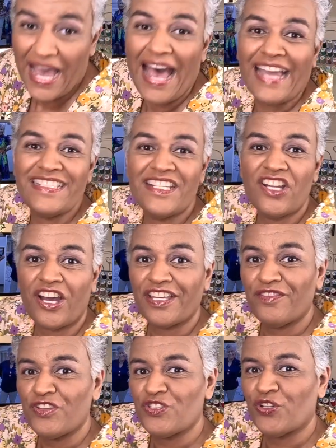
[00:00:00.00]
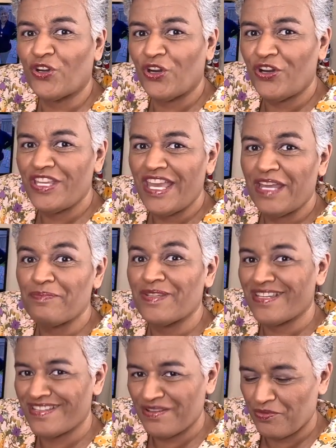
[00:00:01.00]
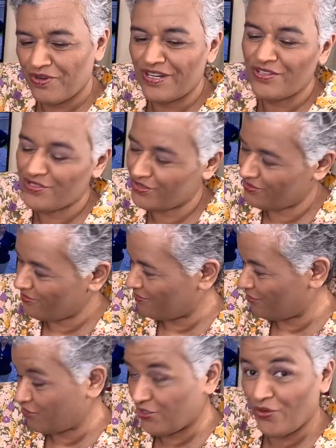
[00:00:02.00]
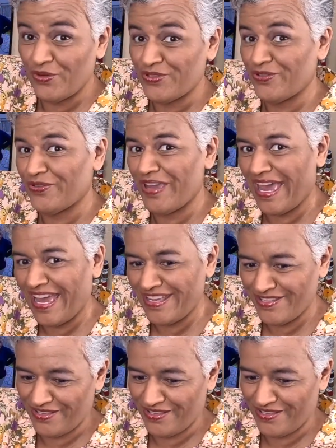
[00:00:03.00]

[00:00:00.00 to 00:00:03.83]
I did not give it to her yet because I wanted to show it to you guys.